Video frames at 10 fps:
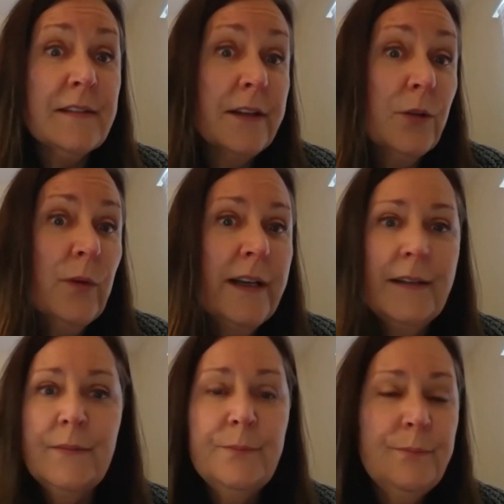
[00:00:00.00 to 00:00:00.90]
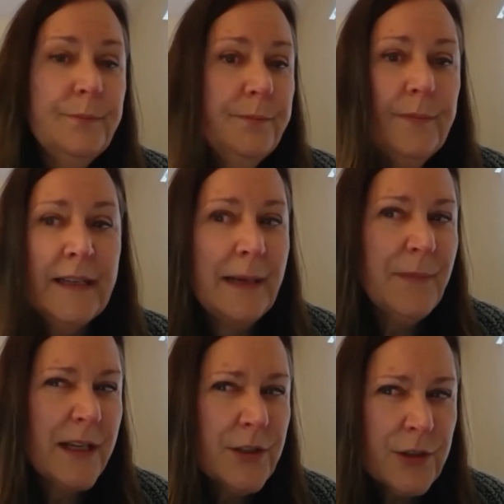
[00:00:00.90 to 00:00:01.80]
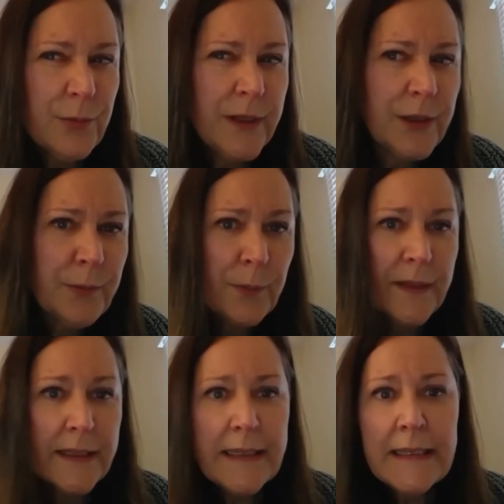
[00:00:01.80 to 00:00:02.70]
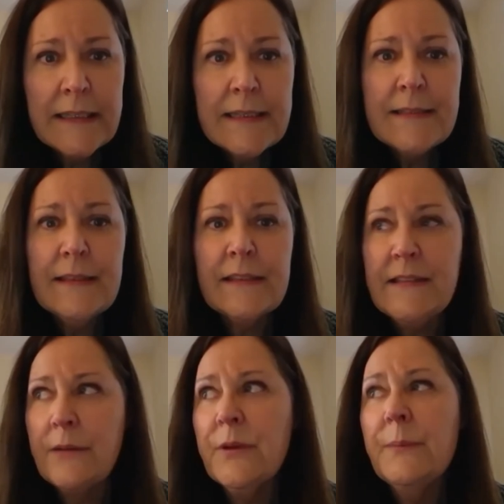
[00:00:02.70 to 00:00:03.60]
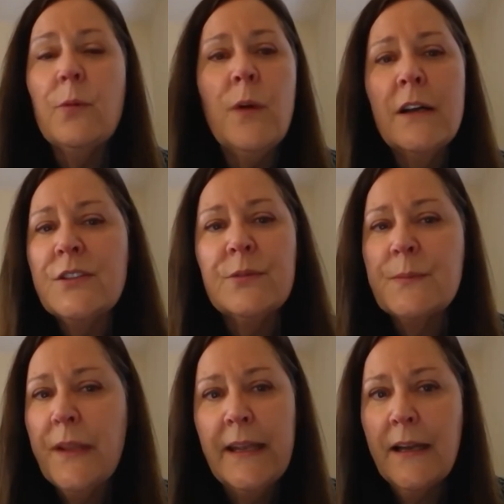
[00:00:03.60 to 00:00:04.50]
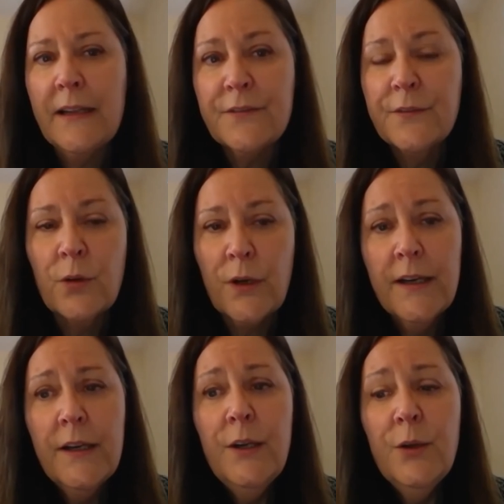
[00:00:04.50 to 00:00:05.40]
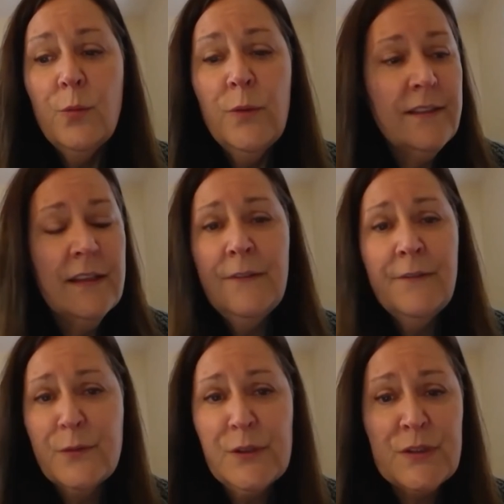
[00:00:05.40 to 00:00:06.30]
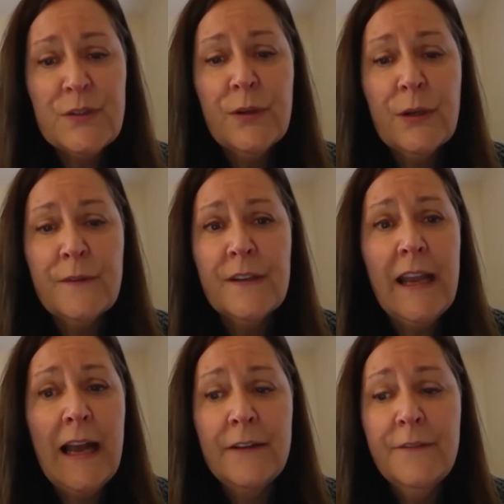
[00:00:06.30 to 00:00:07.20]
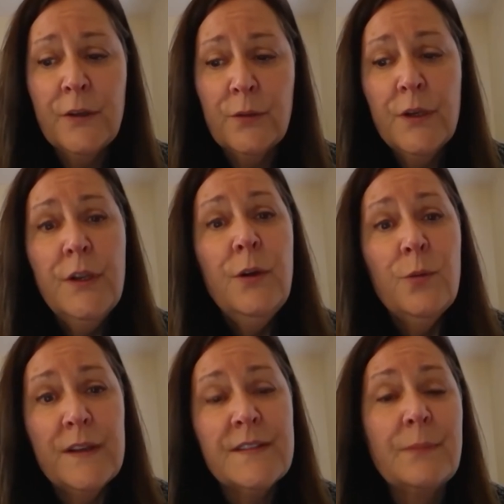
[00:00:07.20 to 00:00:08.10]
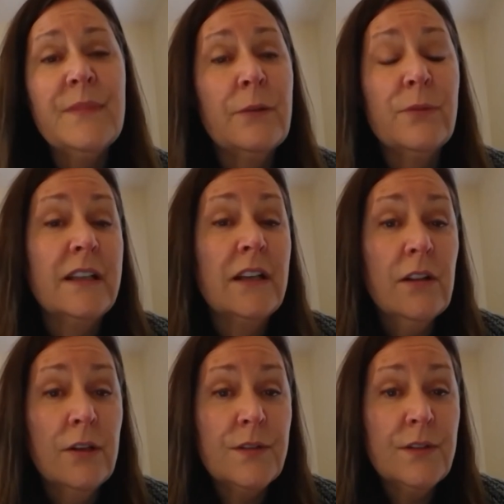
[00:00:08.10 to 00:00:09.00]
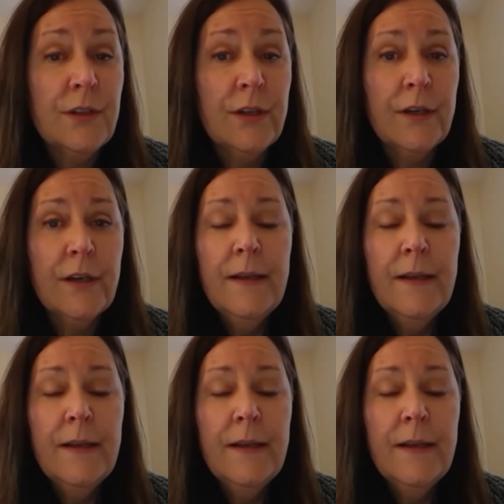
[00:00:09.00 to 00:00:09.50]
little one. And I'm not sure what her mobility is, et cetera, but while she was playing on the floor and even if we're just doing it over the iPhone with something really close to her.